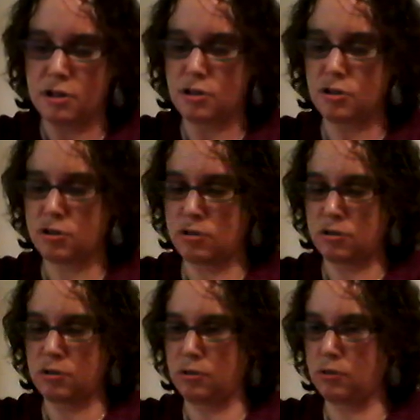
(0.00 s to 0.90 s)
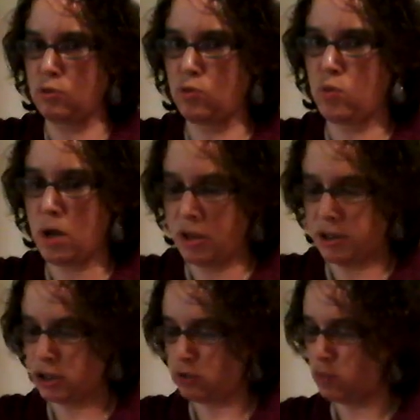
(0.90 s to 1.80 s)
So
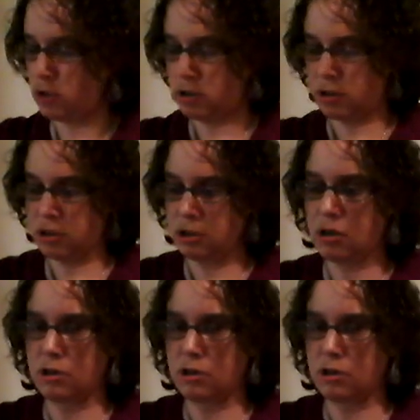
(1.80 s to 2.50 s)
this one,